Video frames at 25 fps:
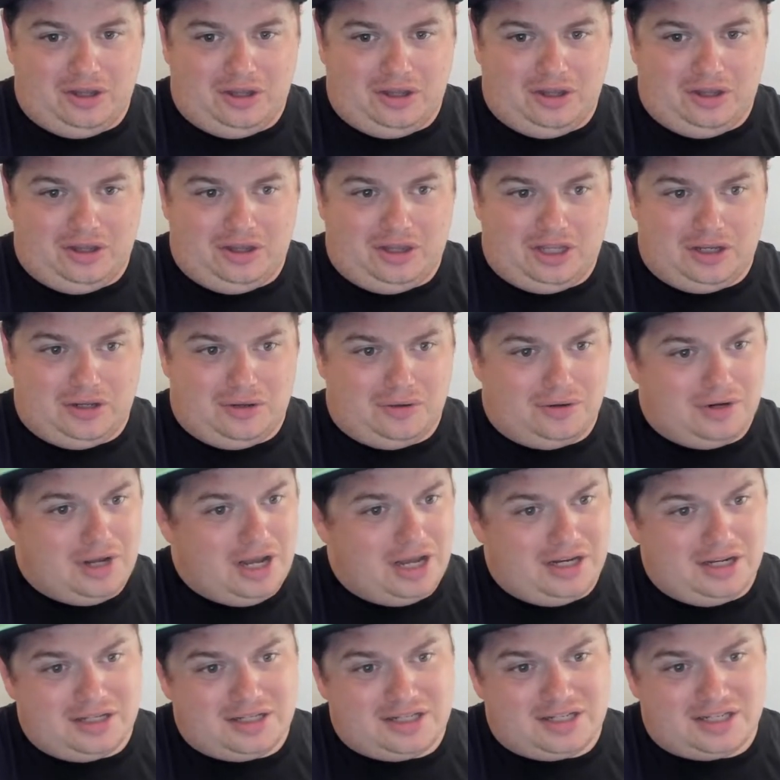the
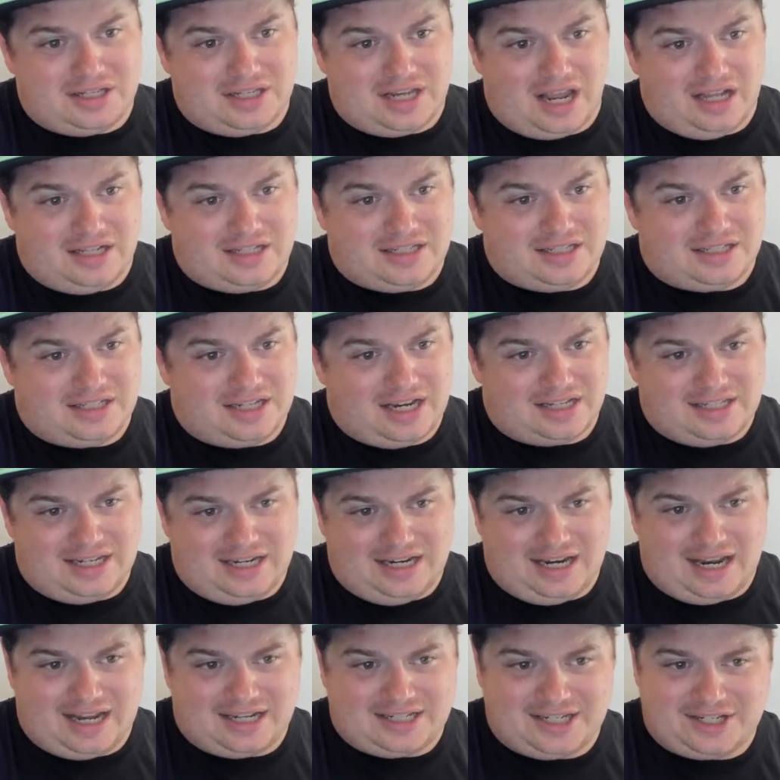United States
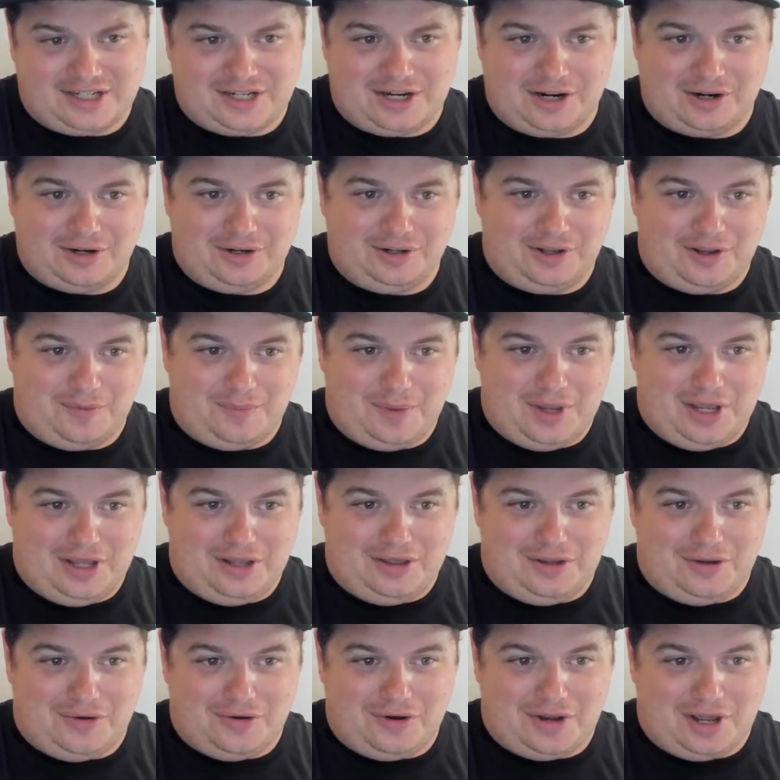doesn't necessarily mean
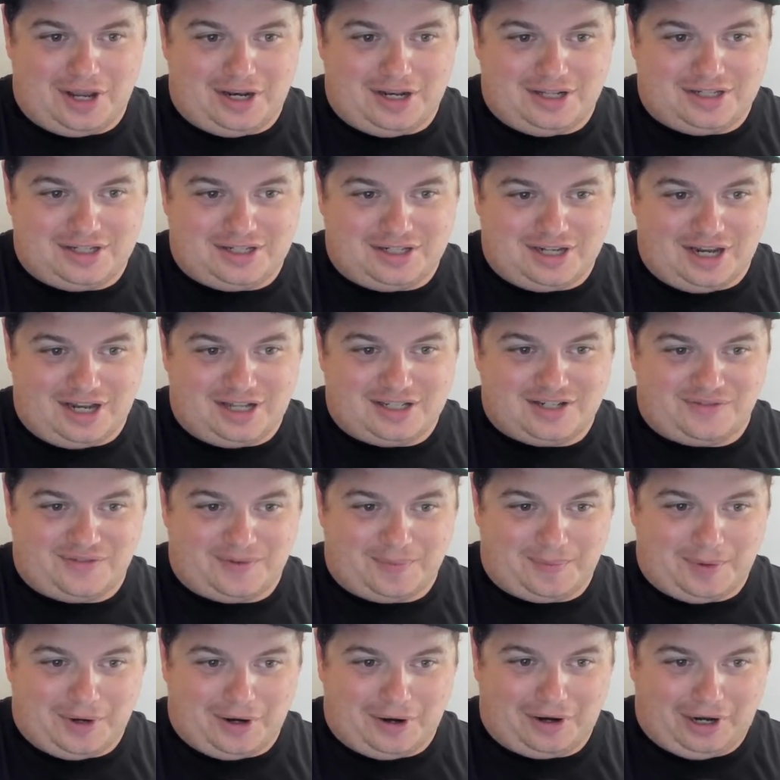the United States of
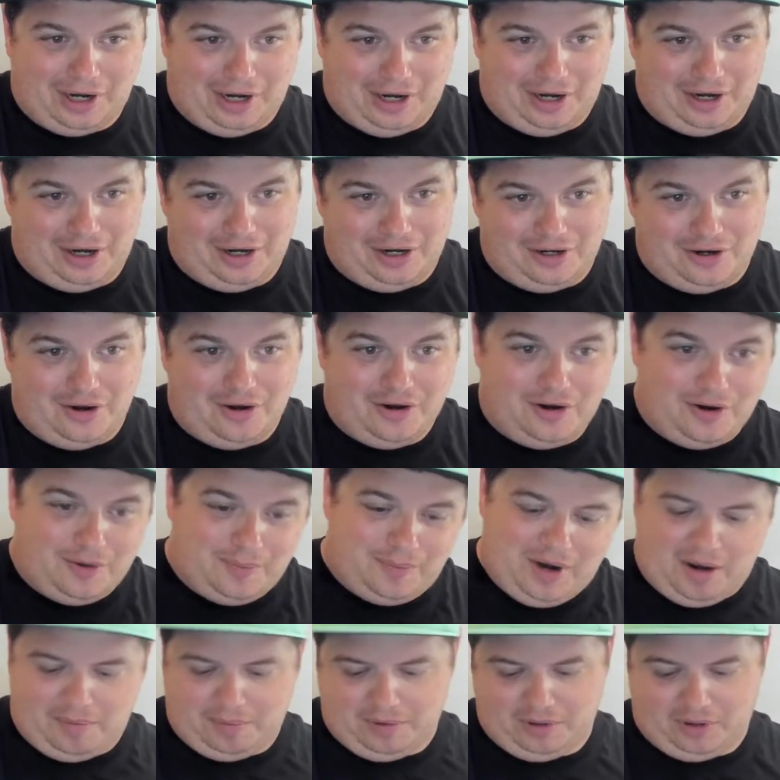America. I know you're
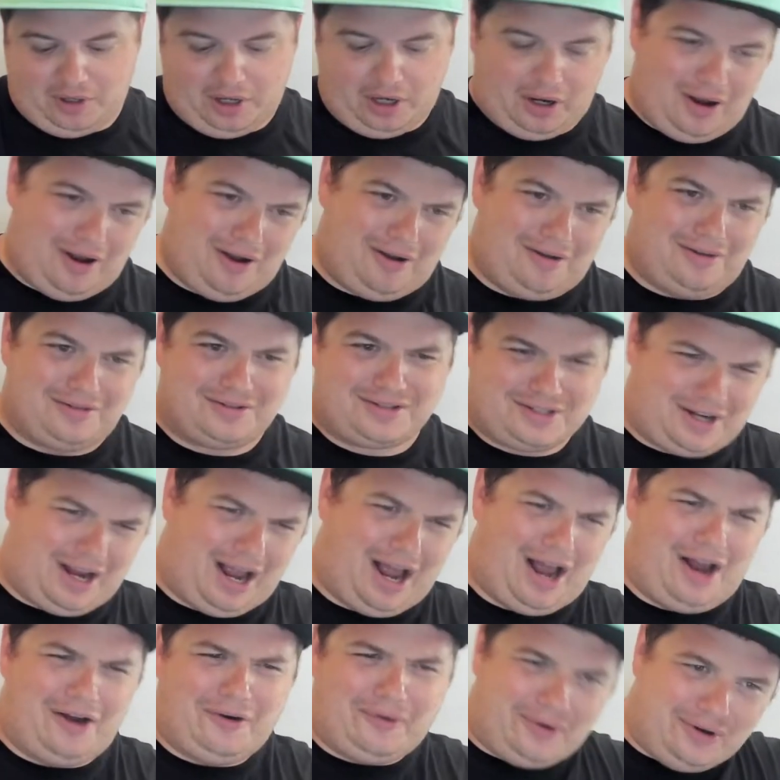probably like, oh,
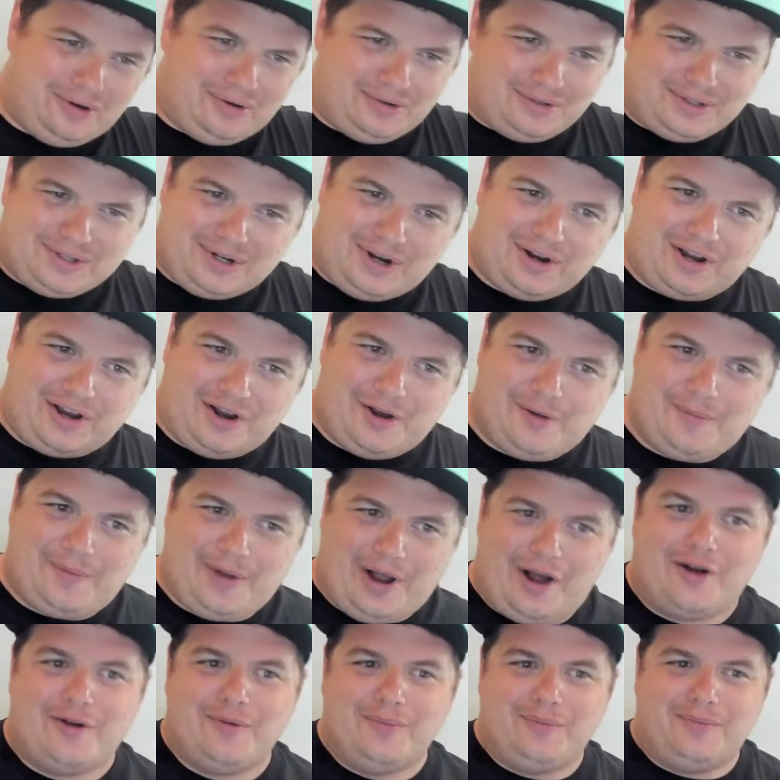Scott, what are you talking
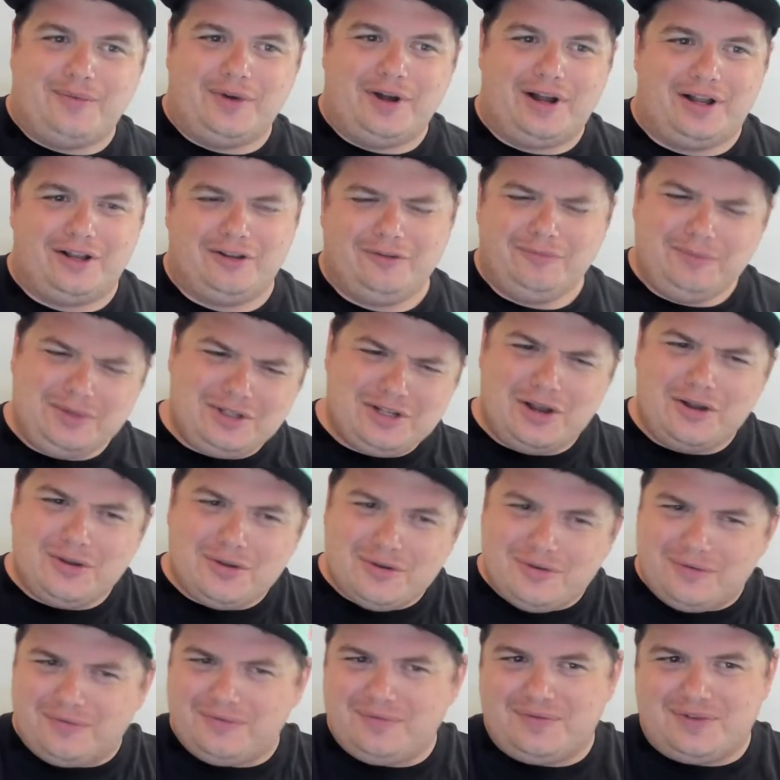about? But let me tell
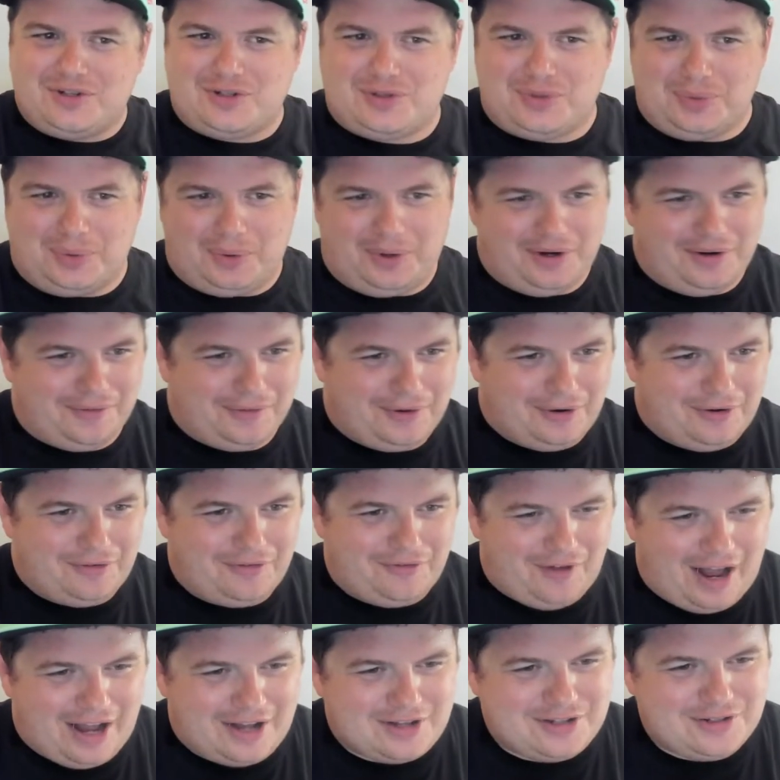you a story real
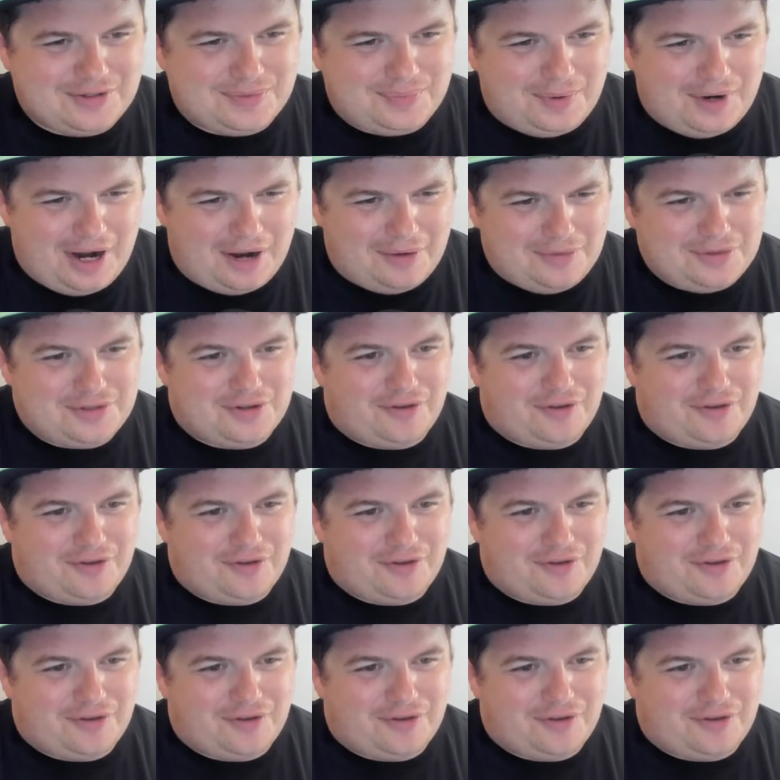fast. When I was a